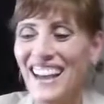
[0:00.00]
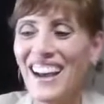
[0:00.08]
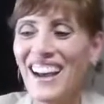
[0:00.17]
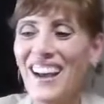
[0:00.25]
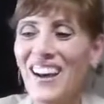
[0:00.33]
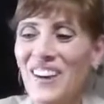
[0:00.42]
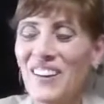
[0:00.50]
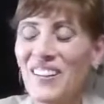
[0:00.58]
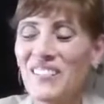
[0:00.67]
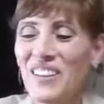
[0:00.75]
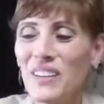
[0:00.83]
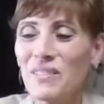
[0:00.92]

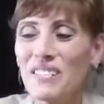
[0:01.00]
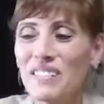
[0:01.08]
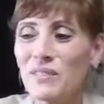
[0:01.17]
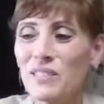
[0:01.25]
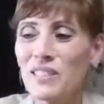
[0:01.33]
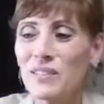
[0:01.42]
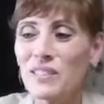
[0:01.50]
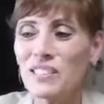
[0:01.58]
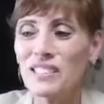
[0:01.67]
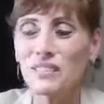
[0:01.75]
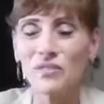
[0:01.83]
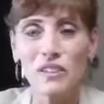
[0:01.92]
Um, vitamin D
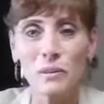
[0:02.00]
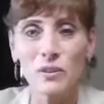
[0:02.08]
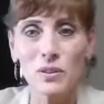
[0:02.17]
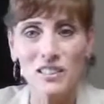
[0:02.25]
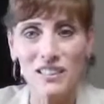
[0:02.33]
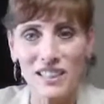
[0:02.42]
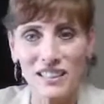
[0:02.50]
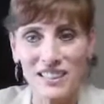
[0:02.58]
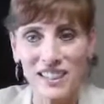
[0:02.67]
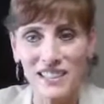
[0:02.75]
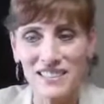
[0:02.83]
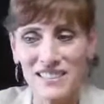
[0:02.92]
reduces inflammatory
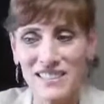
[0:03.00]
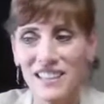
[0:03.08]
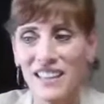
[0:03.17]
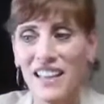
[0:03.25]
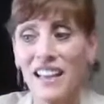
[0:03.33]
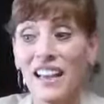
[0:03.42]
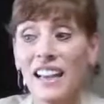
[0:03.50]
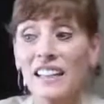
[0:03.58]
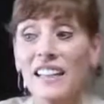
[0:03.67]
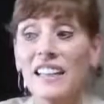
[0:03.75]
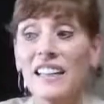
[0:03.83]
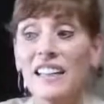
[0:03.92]
cytokines, and
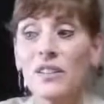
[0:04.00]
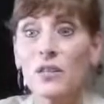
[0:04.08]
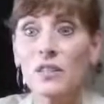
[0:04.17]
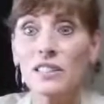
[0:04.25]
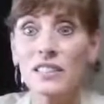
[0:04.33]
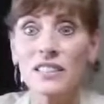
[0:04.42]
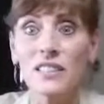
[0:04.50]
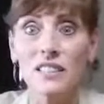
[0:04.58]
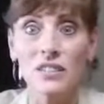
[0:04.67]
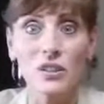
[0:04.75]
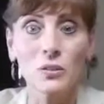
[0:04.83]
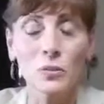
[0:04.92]
then it increases the
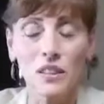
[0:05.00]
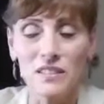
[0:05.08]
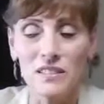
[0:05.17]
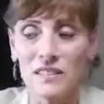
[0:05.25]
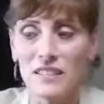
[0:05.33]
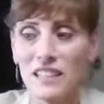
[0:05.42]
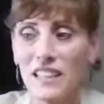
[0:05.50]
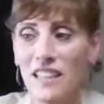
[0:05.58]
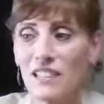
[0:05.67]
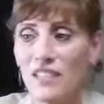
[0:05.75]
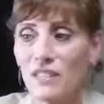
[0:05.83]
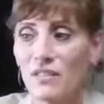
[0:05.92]
good ones, the
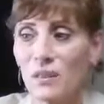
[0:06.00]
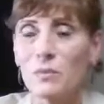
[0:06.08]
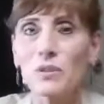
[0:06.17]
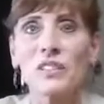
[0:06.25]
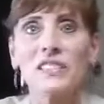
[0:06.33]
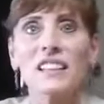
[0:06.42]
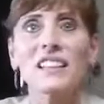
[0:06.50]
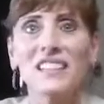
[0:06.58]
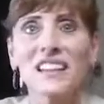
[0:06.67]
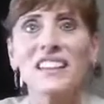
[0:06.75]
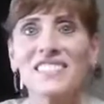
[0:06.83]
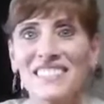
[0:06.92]
anti-inflammatory
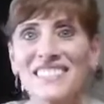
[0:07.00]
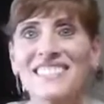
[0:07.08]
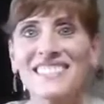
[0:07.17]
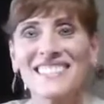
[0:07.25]
cytokines.